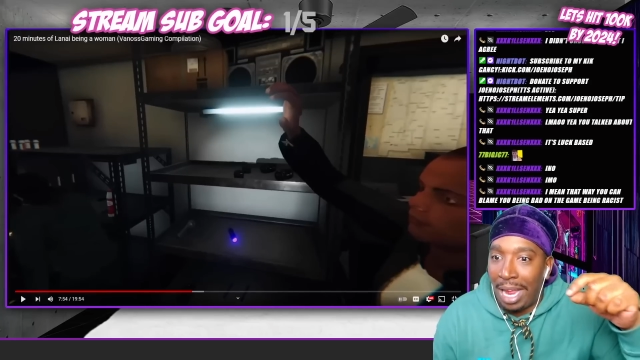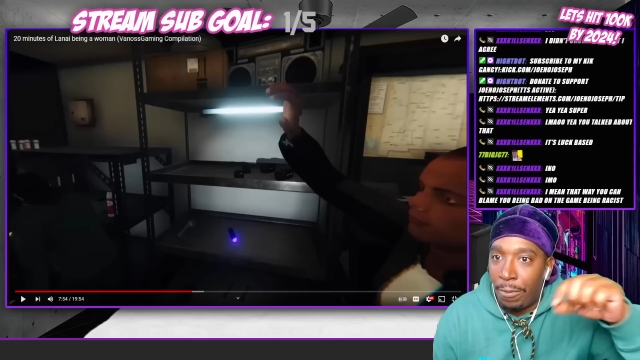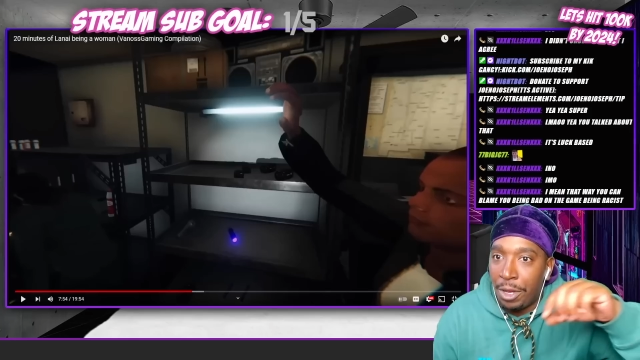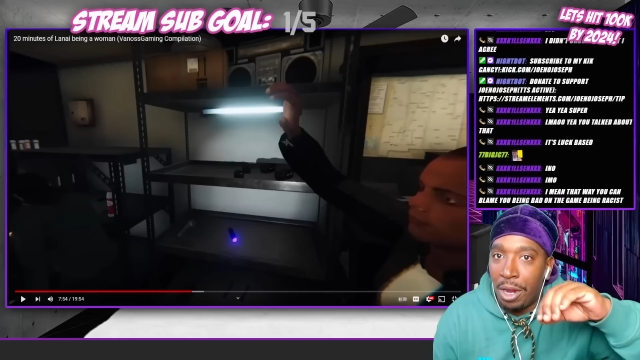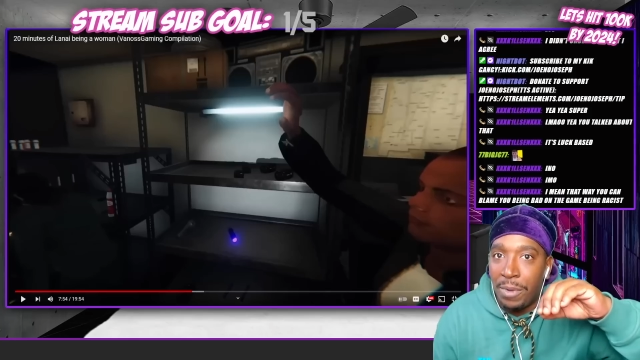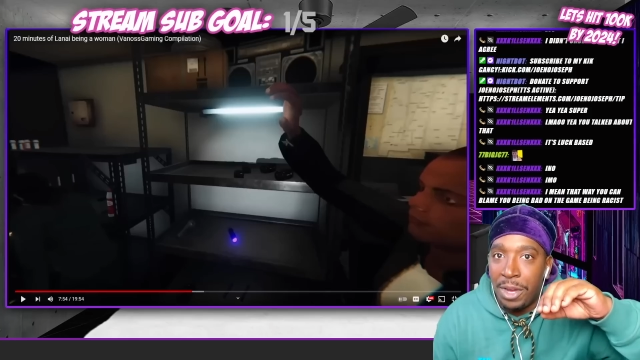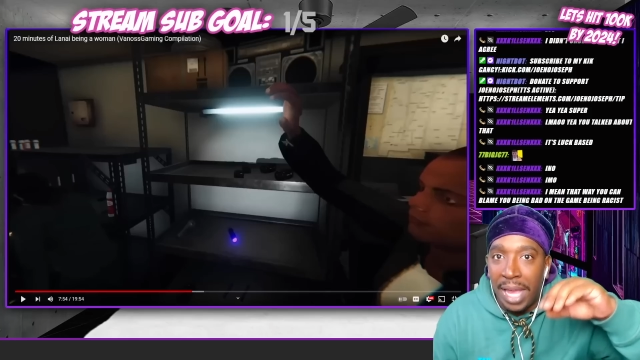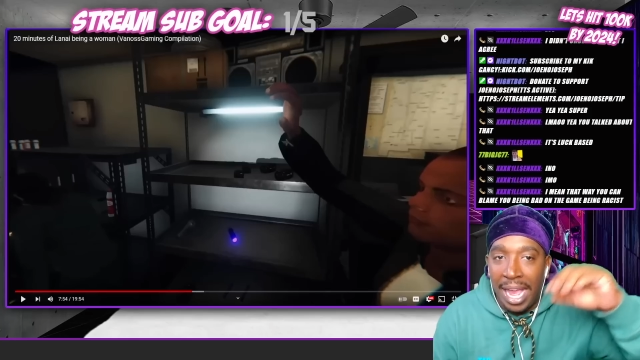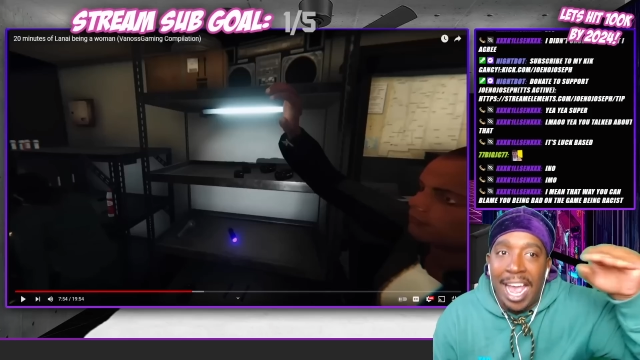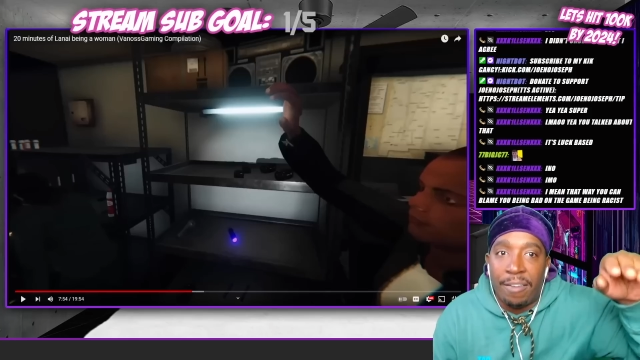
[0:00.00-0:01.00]
like, when you know when you
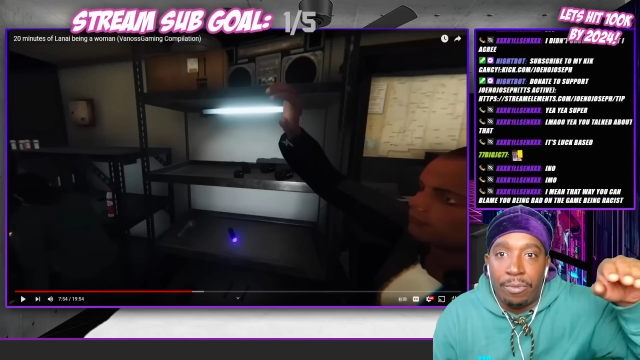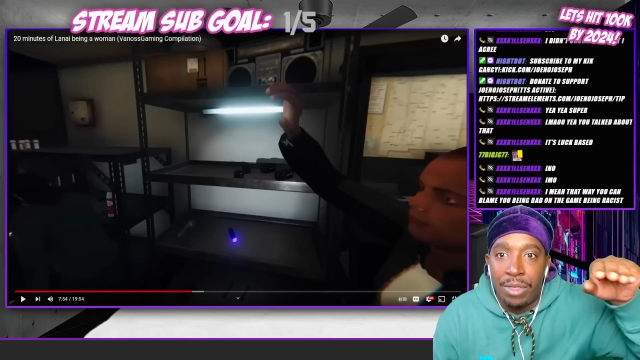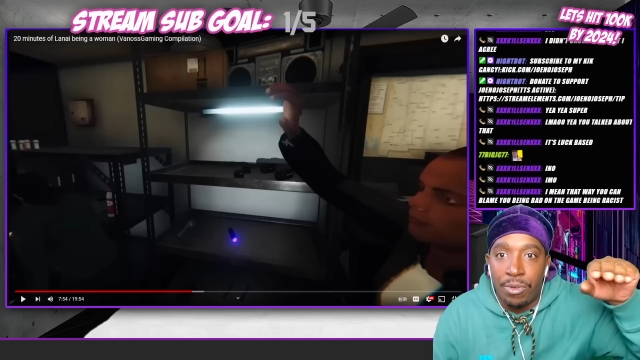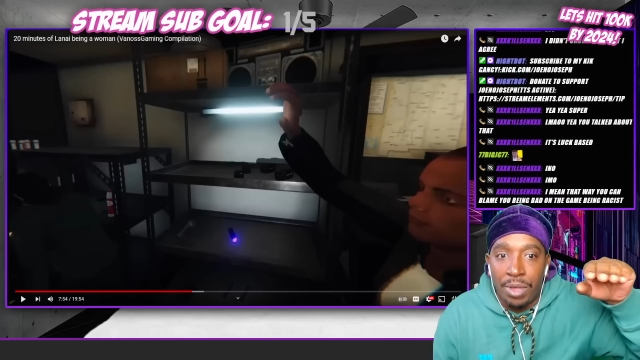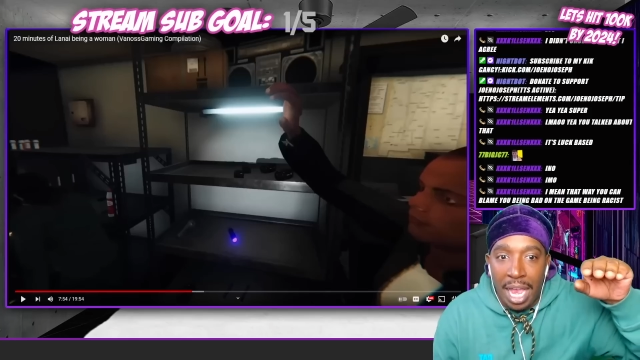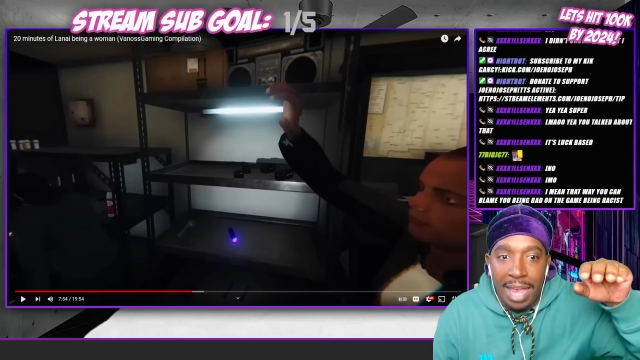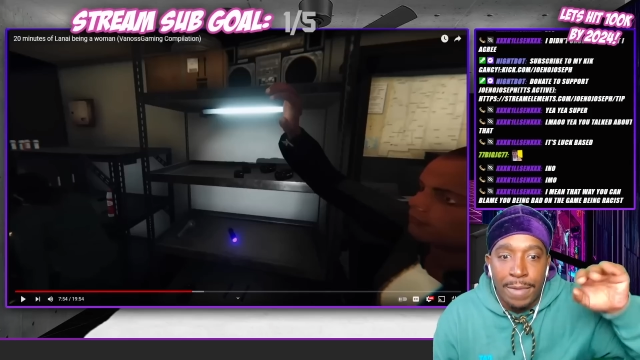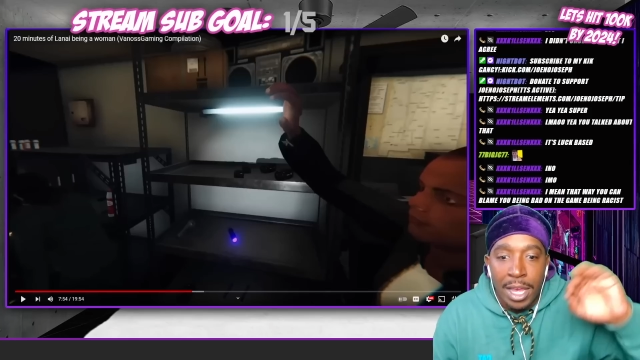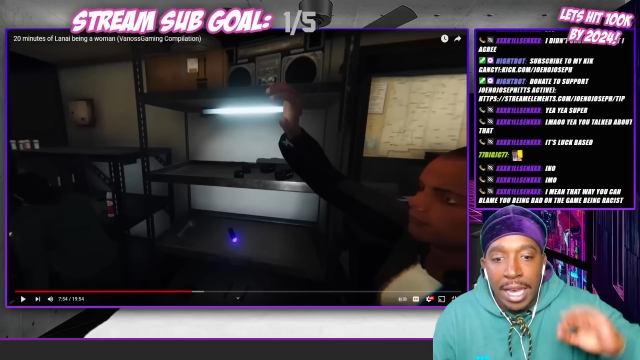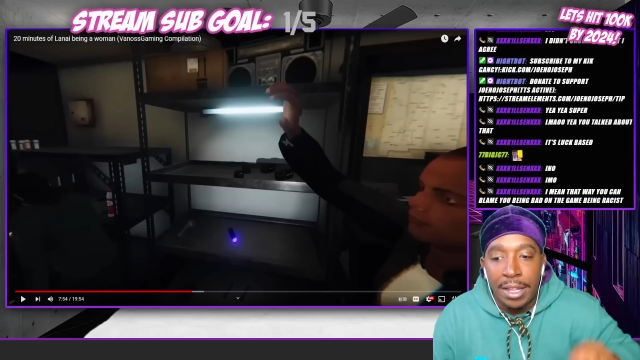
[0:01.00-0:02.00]
get halfway through the
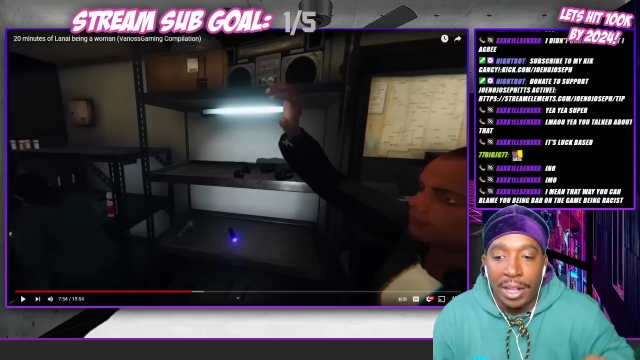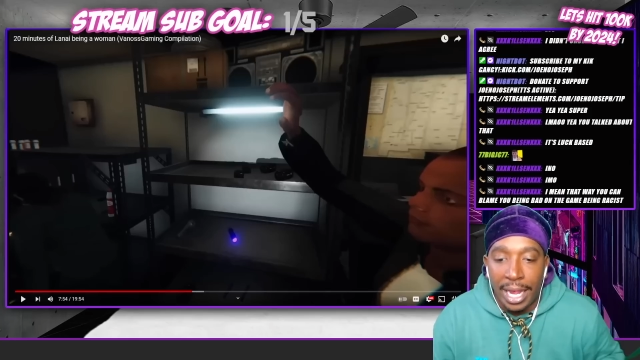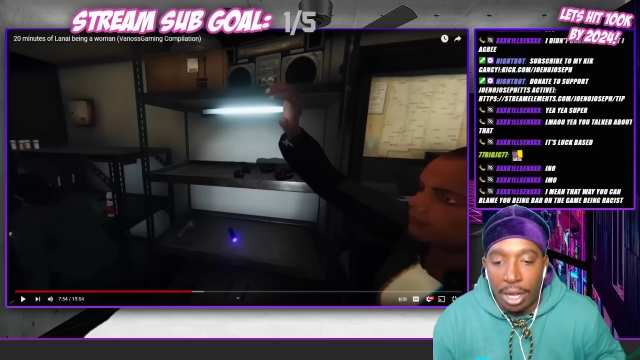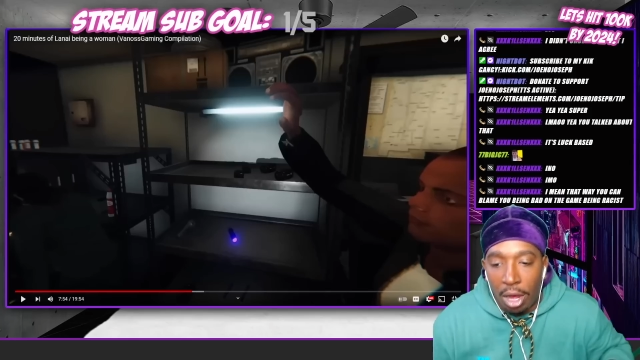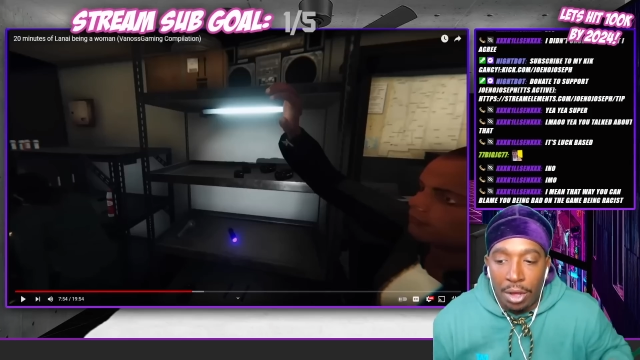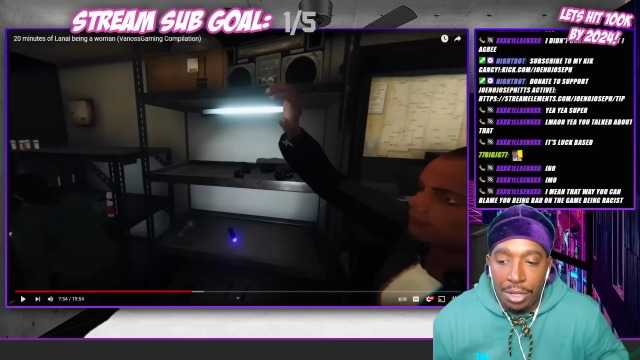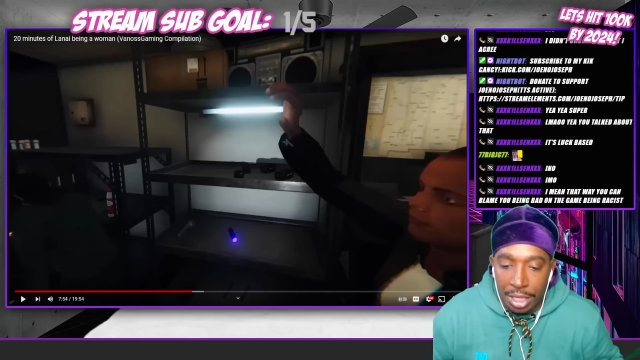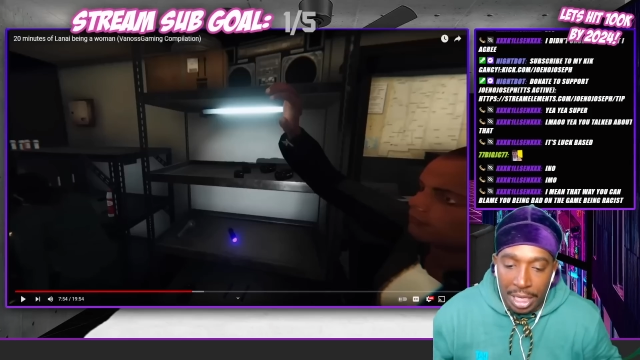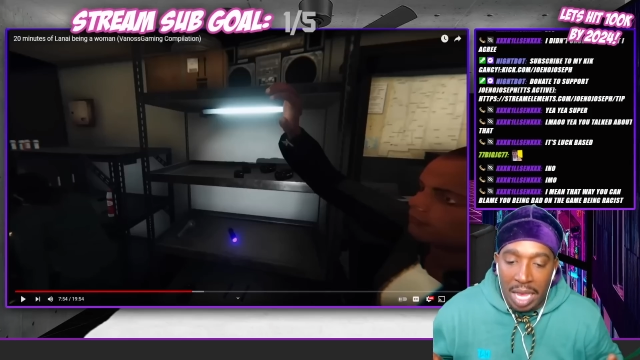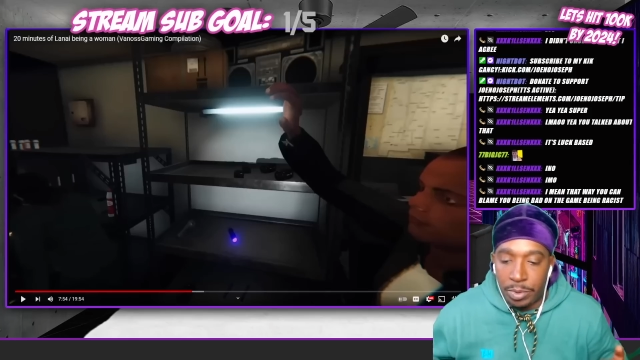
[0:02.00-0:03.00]
game and they're like, oh,
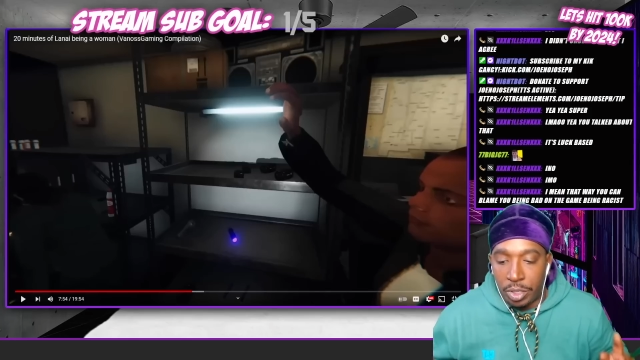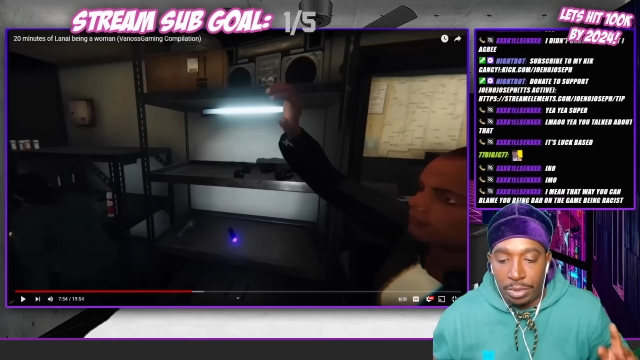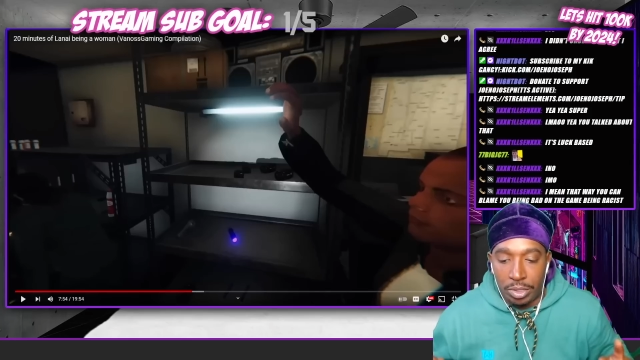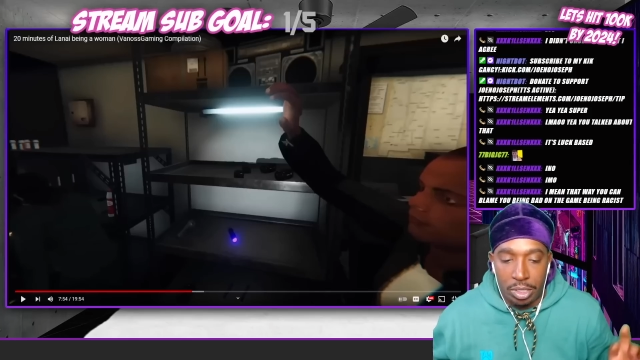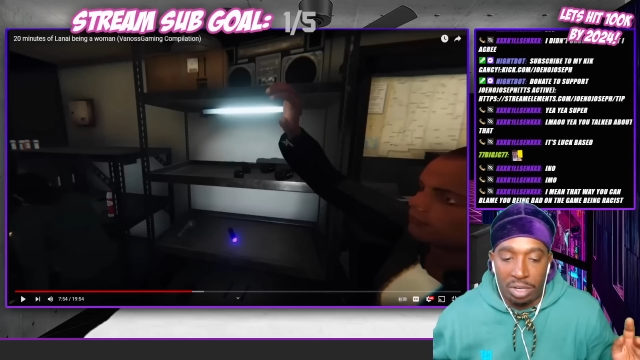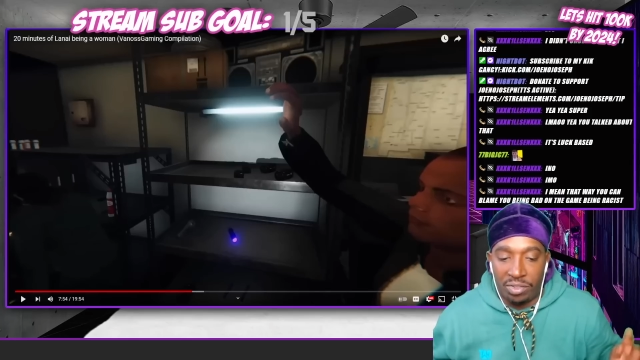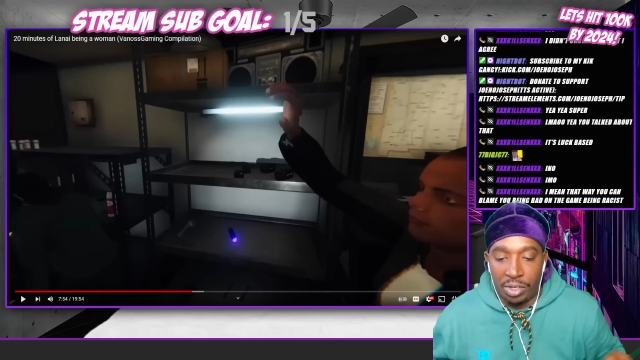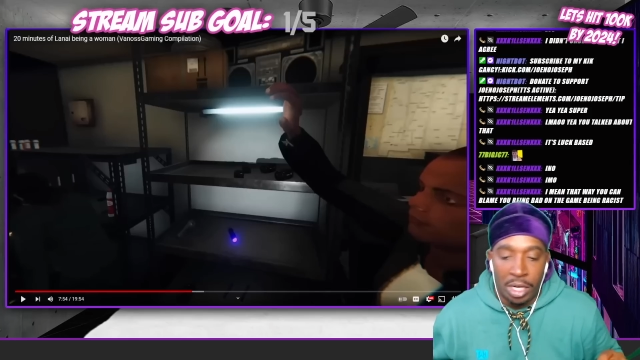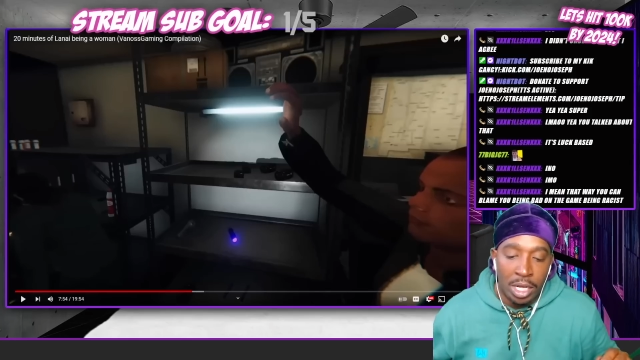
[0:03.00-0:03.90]
the game's almost over.